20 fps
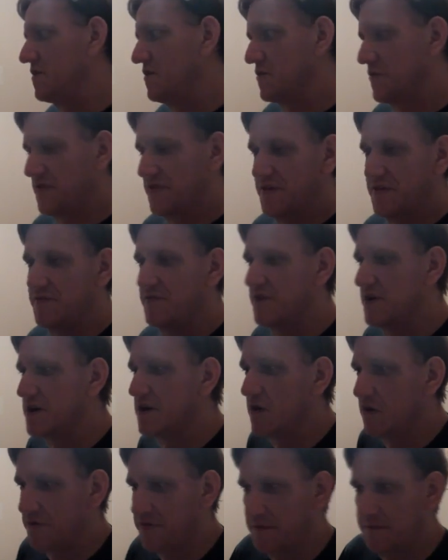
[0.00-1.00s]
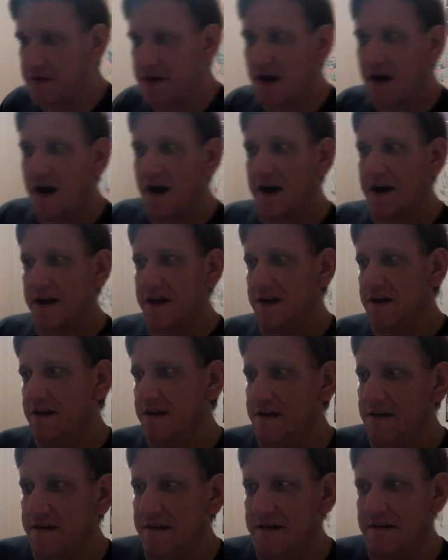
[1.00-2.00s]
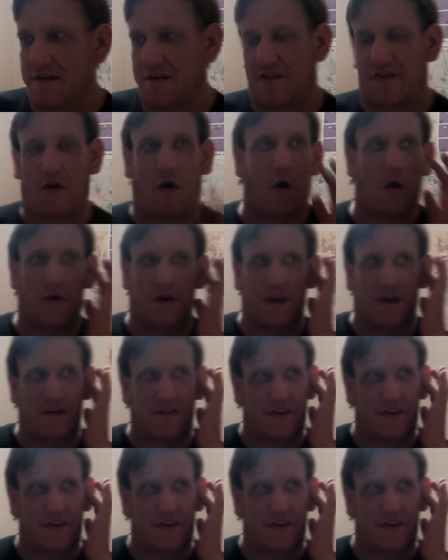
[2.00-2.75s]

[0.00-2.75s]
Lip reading: there's this video of some guy talking.